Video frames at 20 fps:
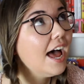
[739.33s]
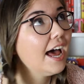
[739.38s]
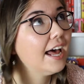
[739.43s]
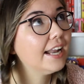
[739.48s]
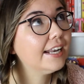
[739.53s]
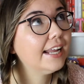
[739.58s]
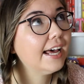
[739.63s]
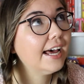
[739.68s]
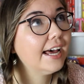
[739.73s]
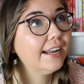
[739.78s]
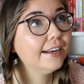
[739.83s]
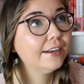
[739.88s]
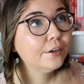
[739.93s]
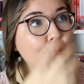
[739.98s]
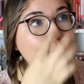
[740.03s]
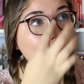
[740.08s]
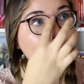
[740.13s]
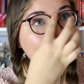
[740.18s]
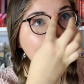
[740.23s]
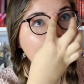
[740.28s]
And
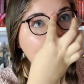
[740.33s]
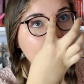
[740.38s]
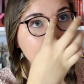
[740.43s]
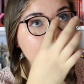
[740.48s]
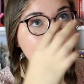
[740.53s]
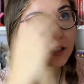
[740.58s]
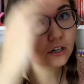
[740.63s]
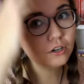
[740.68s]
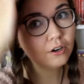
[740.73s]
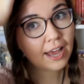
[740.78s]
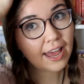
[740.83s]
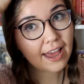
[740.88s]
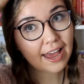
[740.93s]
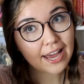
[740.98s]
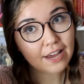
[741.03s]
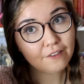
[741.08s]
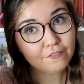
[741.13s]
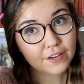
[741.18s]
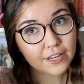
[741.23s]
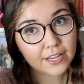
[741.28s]
then we also
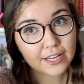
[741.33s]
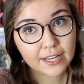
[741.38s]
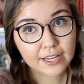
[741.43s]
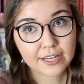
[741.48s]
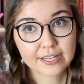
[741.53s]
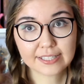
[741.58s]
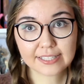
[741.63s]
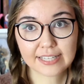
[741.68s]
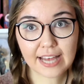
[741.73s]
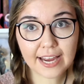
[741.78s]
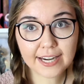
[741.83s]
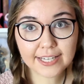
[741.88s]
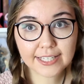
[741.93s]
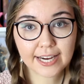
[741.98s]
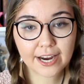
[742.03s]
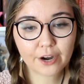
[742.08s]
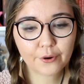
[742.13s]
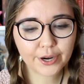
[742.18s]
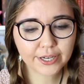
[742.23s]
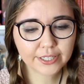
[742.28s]
have a side
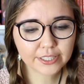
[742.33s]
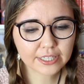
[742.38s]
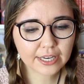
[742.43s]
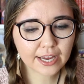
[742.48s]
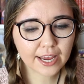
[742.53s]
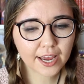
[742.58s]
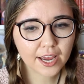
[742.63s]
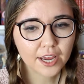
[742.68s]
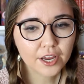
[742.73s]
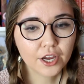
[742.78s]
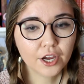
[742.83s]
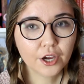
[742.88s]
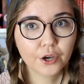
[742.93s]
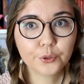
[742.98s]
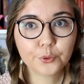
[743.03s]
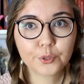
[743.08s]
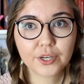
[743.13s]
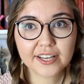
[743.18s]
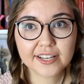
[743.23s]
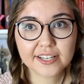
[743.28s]
character
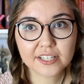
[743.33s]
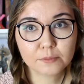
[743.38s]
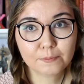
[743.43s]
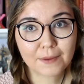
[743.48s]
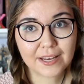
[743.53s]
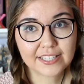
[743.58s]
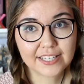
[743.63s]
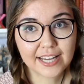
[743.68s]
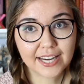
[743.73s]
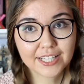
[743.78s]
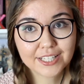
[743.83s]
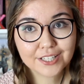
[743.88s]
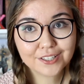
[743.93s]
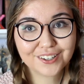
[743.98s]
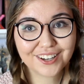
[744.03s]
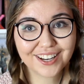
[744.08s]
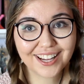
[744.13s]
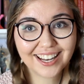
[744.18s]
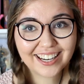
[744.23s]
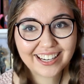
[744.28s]
who is
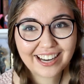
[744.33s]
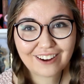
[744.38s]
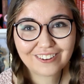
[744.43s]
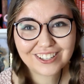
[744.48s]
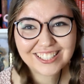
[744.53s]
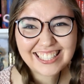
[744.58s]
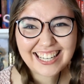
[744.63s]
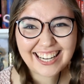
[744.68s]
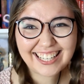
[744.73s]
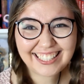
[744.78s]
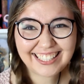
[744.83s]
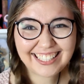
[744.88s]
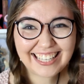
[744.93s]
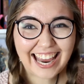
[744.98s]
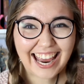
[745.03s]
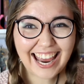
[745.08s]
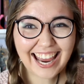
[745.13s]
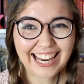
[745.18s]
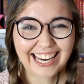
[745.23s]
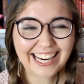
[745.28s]
bisexual, and I was like,
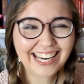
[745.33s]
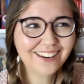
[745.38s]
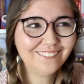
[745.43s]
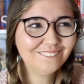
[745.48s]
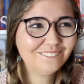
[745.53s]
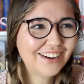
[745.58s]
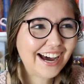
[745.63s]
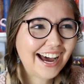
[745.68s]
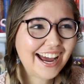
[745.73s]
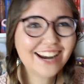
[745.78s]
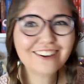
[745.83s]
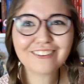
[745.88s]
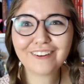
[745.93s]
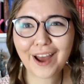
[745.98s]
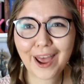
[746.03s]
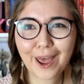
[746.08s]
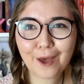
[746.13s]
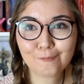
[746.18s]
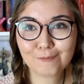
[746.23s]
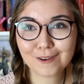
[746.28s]
yay, bi
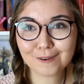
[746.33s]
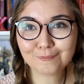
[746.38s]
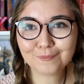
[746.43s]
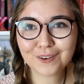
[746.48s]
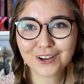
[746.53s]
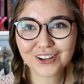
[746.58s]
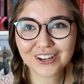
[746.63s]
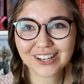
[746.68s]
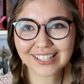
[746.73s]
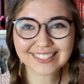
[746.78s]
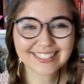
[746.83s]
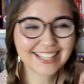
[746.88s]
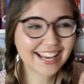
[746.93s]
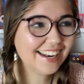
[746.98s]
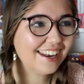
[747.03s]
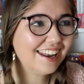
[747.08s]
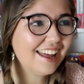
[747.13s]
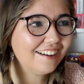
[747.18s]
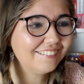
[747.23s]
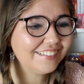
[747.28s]
rap and books,
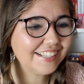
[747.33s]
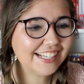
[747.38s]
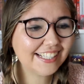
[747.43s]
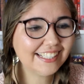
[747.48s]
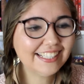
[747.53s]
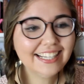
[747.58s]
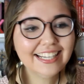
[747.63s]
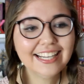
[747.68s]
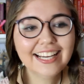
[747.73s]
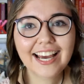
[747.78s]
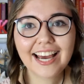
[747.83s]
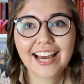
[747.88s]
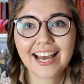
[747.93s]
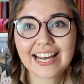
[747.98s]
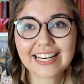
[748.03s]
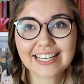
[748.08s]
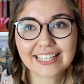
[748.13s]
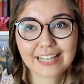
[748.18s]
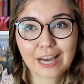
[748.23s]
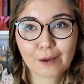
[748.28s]
I love it.
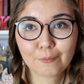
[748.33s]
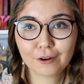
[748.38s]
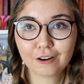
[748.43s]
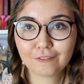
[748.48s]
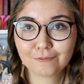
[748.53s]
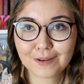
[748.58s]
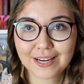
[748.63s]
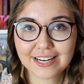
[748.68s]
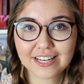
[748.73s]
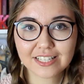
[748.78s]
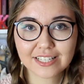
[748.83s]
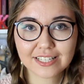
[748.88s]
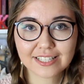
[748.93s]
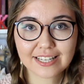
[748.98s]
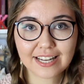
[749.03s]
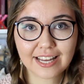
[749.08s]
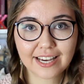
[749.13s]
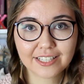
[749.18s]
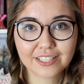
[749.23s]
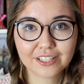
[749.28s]
And a couple of pages
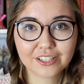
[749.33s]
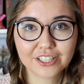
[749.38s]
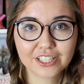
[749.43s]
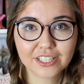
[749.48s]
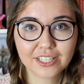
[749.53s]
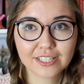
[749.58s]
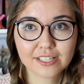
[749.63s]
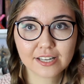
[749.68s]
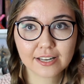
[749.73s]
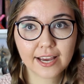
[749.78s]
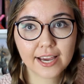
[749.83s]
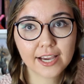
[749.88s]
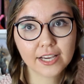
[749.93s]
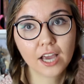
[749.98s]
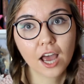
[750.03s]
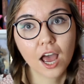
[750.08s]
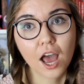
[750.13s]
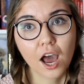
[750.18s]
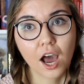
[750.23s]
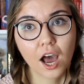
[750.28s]
later she's
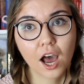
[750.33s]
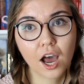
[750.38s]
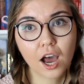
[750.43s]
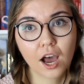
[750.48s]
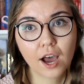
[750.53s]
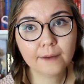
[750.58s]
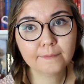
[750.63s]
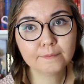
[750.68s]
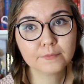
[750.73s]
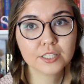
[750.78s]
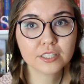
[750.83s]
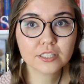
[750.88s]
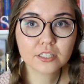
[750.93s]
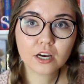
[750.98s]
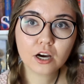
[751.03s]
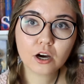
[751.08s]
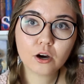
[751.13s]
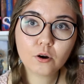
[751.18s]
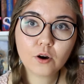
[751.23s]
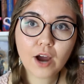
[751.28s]
like,
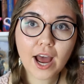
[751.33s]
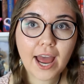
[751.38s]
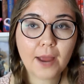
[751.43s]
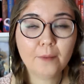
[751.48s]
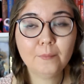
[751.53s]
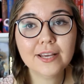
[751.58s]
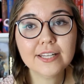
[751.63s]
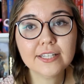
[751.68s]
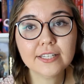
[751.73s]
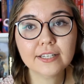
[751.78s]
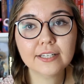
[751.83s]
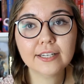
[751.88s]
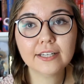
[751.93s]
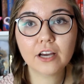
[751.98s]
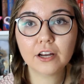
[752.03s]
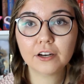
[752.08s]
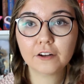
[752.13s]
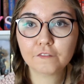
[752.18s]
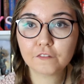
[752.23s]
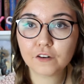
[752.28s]
so I'm basically
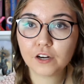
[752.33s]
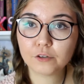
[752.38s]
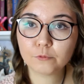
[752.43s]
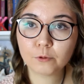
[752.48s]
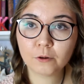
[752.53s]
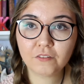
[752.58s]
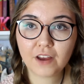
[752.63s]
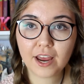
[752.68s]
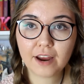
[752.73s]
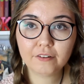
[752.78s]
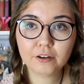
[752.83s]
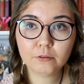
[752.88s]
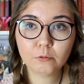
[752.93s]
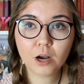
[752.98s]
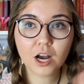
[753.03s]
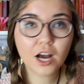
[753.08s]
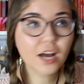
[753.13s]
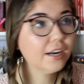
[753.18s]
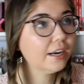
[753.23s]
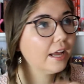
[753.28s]
gonna flirt with
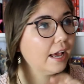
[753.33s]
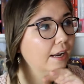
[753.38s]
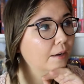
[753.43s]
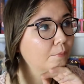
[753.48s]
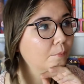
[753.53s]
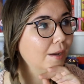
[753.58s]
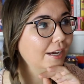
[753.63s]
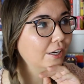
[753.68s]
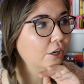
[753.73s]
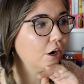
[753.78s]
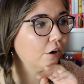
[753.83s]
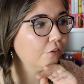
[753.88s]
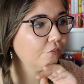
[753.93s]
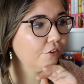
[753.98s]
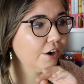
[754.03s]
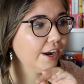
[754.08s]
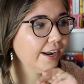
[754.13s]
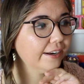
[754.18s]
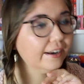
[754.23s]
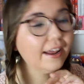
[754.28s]
everyone, and my
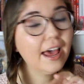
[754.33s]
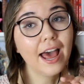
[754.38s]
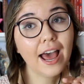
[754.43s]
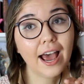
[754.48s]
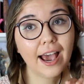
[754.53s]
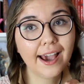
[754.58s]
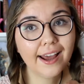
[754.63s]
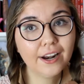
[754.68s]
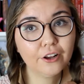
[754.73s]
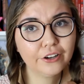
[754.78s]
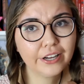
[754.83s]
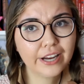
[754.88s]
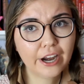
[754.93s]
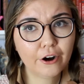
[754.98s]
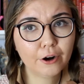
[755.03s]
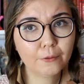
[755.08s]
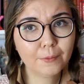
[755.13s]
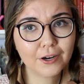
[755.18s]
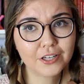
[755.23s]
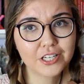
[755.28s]
girlfriend, I don't
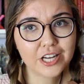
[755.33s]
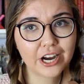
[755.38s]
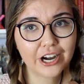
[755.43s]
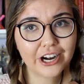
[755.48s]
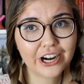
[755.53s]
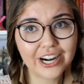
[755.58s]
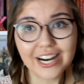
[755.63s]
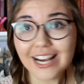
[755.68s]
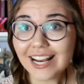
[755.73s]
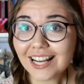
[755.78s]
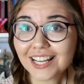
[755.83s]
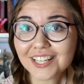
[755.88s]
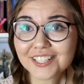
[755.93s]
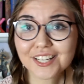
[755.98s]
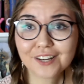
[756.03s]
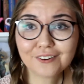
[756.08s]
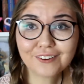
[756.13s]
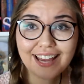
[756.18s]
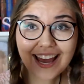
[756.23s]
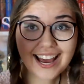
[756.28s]
care about her.
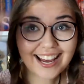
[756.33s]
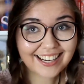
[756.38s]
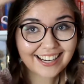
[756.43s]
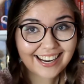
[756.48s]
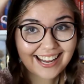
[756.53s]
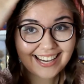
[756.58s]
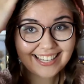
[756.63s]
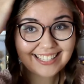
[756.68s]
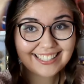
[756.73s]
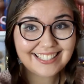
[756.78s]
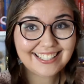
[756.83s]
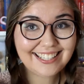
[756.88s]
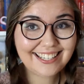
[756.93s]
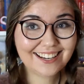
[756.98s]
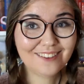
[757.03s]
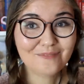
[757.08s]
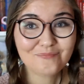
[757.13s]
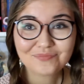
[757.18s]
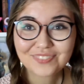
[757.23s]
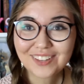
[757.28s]
So we had like
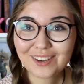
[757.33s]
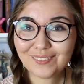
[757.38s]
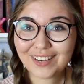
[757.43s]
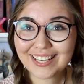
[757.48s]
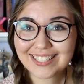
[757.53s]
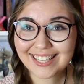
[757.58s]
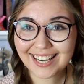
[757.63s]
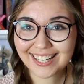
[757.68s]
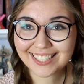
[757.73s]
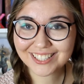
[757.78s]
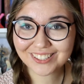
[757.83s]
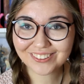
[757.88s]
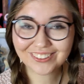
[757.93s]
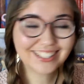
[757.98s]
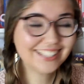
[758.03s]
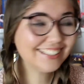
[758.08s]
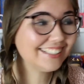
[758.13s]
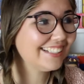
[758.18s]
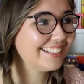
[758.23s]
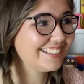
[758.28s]
the
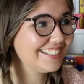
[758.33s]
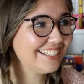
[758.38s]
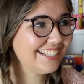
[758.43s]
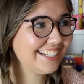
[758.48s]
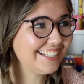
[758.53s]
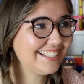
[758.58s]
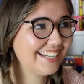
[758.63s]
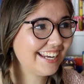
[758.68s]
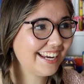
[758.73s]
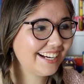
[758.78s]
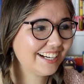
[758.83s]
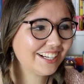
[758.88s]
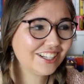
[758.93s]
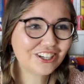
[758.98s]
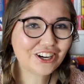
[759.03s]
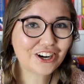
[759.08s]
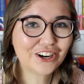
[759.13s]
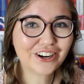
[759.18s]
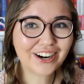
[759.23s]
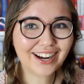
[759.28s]
bisexual cheating
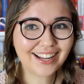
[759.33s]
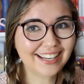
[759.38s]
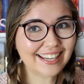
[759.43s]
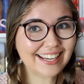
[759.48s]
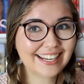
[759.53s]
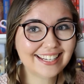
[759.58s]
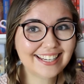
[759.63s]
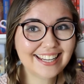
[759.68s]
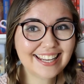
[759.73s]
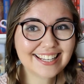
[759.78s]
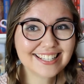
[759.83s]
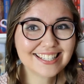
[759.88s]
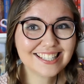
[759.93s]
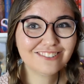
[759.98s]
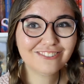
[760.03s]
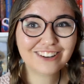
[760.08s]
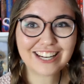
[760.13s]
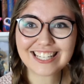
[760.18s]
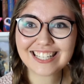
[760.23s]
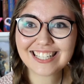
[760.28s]
girl in this,
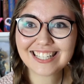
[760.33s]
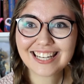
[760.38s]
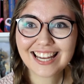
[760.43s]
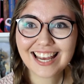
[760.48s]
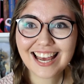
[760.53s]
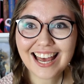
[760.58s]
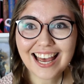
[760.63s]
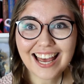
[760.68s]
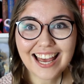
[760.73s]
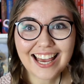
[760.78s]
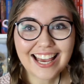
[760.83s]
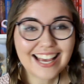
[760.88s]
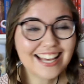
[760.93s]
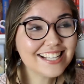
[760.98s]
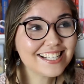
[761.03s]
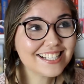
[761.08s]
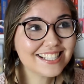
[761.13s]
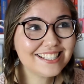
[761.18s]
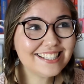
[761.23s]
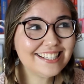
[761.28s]
which
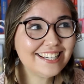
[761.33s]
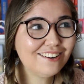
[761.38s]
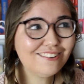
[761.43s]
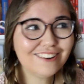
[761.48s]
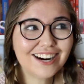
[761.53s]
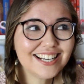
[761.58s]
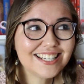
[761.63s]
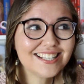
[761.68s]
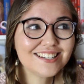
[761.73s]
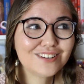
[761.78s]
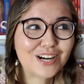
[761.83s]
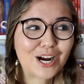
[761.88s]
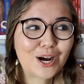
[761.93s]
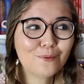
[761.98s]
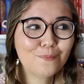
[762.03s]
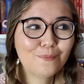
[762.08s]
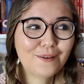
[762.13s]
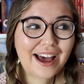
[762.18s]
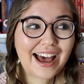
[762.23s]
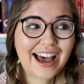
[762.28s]
is the worst
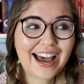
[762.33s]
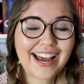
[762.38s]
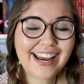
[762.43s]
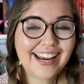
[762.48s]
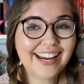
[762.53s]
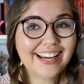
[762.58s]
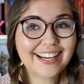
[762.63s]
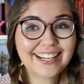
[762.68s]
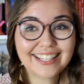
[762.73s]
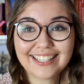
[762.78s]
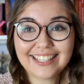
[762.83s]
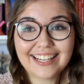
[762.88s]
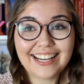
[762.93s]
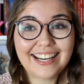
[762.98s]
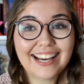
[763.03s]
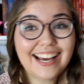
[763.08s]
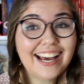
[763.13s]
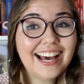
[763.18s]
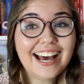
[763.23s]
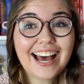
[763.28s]
trope I
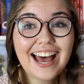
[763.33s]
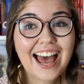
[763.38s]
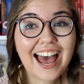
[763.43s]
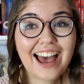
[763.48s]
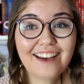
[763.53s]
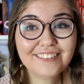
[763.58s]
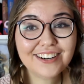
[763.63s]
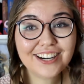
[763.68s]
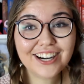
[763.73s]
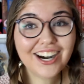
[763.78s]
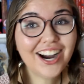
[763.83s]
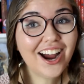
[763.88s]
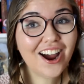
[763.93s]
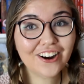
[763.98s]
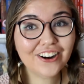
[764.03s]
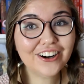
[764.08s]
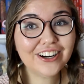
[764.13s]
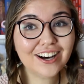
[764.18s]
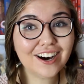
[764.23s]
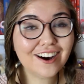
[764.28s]
ever
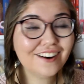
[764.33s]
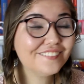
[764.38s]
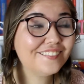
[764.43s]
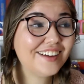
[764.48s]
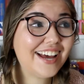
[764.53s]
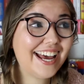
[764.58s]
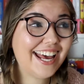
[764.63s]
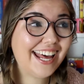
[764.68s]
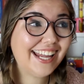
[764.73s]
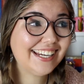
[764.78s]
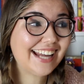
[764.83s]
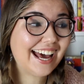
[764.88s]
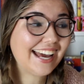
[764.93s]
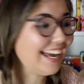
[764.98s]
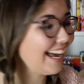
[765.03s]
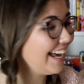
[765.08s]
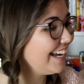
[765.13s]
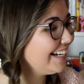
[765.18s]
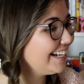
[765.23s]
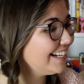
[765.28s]
heard of, and I
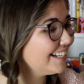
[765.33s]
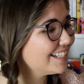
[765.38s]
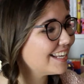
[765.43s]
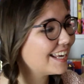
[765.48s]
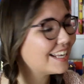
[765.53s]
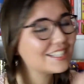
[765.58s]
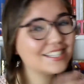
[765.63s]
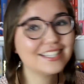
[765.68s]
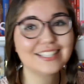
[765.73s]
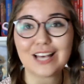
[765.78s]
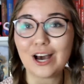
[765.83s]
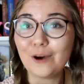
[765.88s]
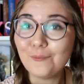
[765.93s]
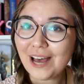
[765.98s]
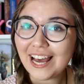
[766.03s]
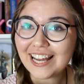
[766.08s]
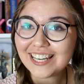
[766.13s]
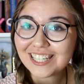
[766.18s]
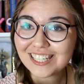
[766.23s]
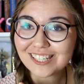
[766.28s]
hate it so much.